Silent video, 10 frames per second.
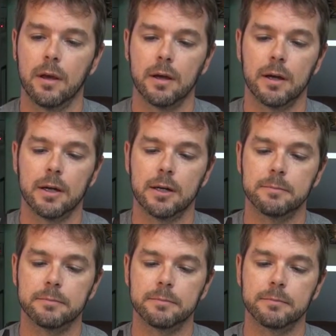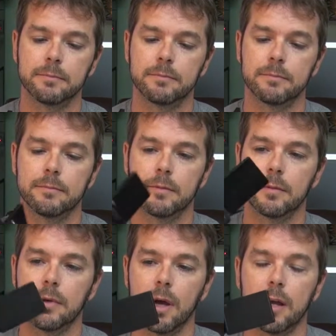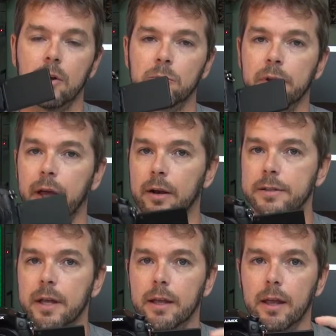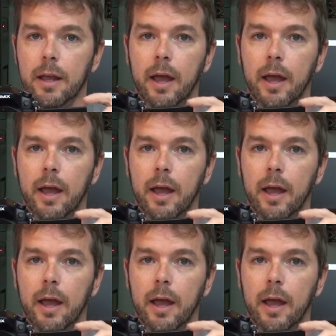I don't plan on taking